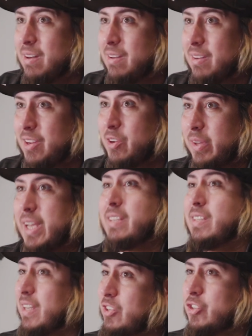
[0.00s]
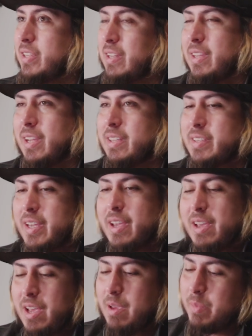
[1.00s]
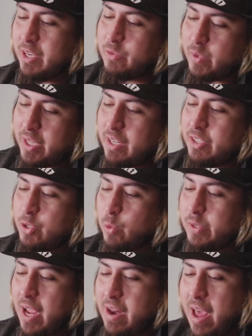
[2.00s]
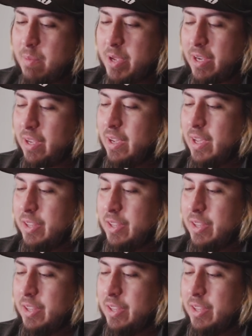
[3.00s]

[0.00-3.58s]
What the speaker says: That's awesome. That's the interesting thing. It's like, because within the school dynamic,